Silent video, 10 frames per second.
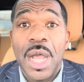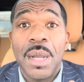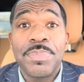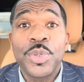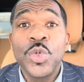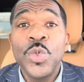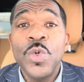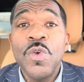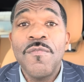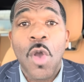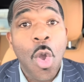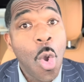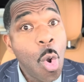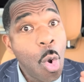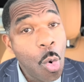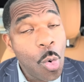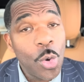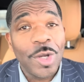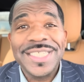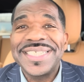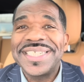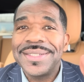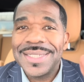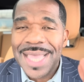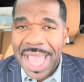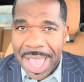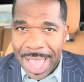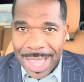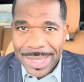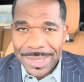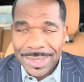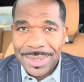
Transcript: approve or deny